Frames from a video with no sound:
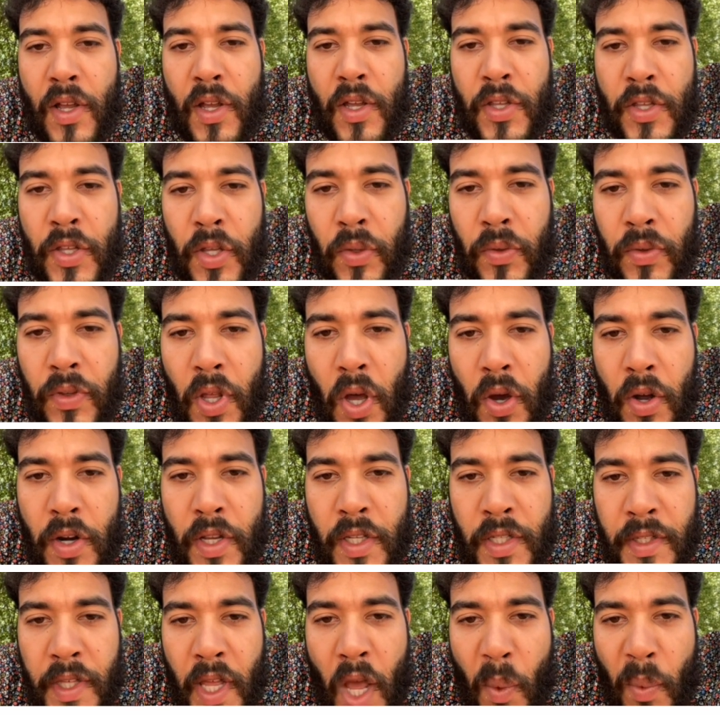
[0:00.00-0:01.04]
You'll
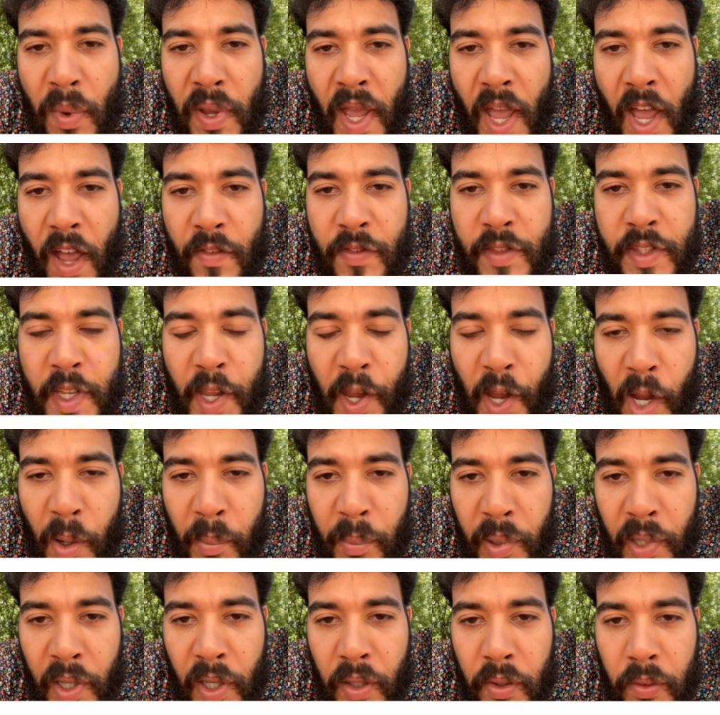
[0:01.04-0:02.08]
notice that we have
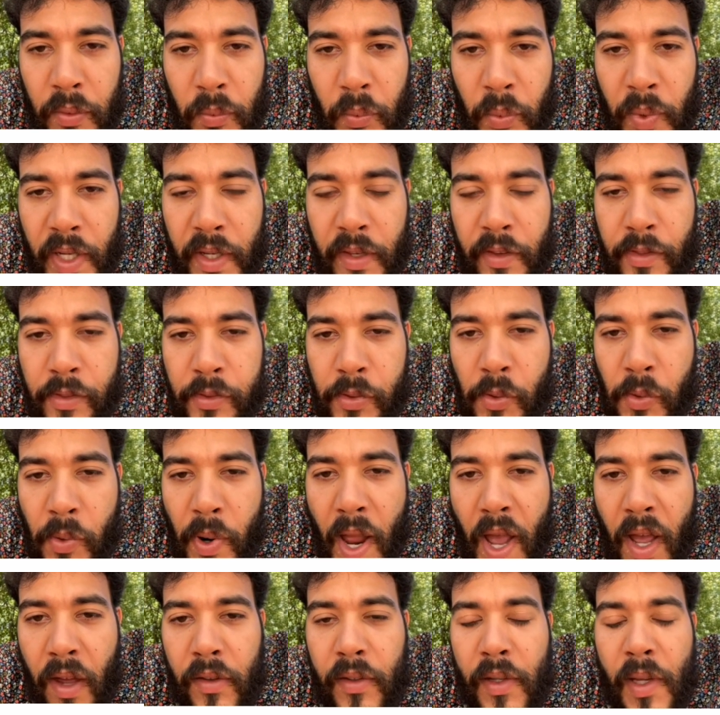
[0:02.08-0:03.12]
Tampa written
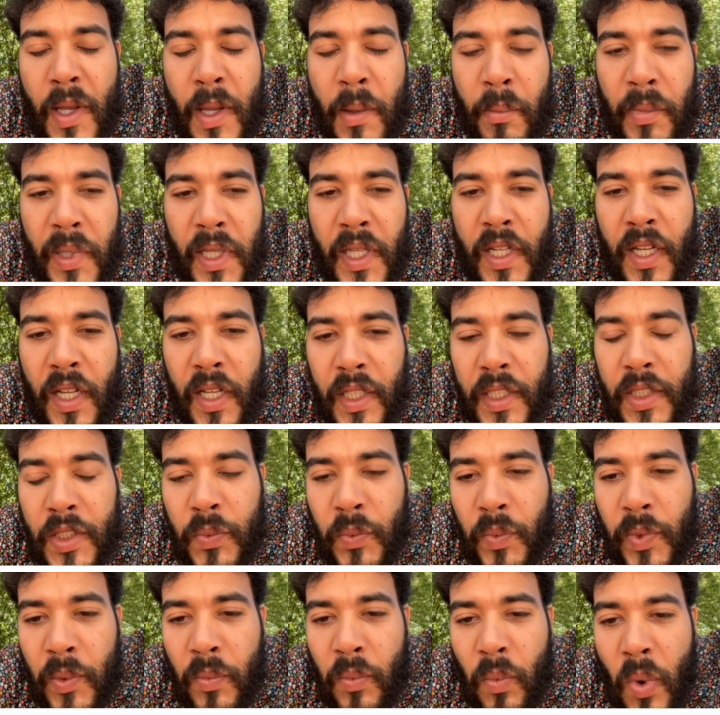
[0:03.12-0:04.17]
throughout because
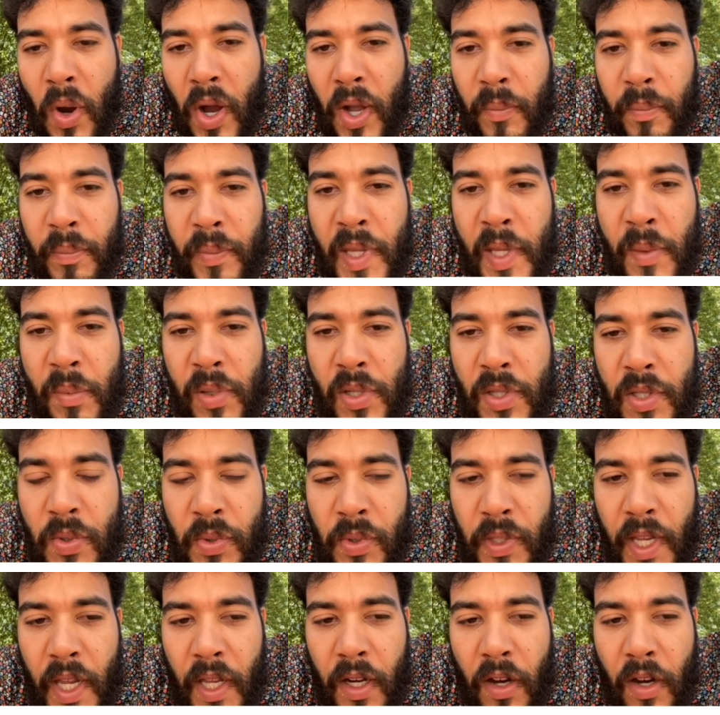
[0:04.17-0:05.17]
we want people to get